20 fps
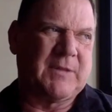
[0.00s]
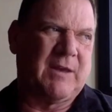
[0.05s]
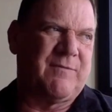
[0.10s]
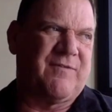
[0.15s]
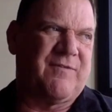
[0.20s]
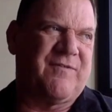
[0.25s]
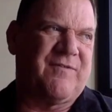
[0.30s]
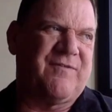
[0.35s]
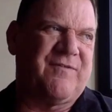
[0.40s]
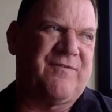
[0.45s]

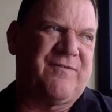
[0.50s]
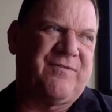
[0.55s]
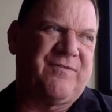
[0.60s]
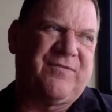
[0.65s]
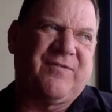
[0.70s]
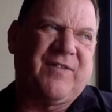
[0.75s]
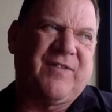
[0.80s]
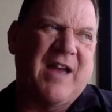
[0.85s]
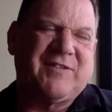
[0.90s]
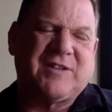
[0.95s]

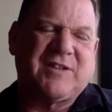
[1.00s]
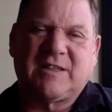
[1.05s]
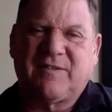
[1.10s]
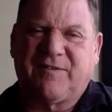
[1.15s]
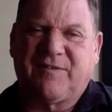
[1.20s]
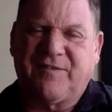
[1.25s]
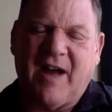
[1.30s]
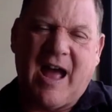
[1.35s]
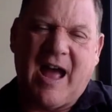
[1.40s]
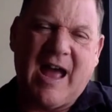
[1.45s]
five sets
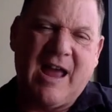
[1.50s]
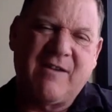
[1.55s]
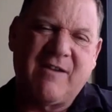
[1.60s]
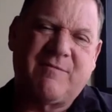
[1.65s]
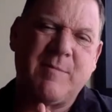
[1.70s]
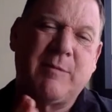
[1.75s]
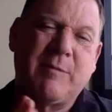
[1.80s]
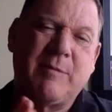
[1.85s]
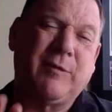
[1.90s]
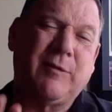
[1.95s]
of
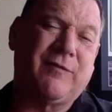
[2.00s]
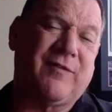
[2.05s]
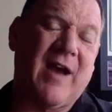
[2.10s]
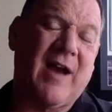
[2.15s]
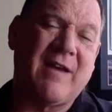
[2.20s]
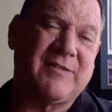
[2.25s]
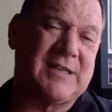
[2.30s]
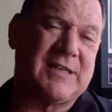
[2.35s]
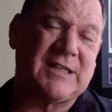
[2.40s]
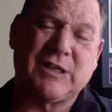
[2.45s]
five, maybe
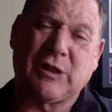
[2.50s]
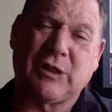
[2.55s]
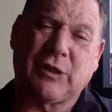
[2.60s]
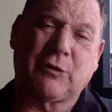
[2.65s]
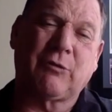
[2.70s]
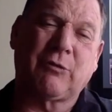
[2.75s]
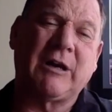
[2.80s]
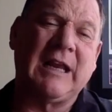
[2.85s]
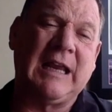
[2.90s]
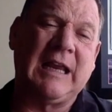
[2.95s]
five sets of
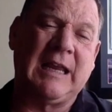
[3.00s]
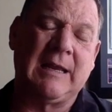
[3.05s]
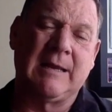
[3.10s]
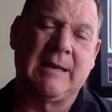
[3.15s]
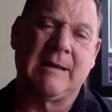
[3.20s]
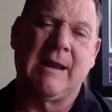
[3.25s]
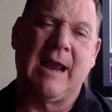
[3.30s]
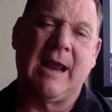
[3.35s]
three,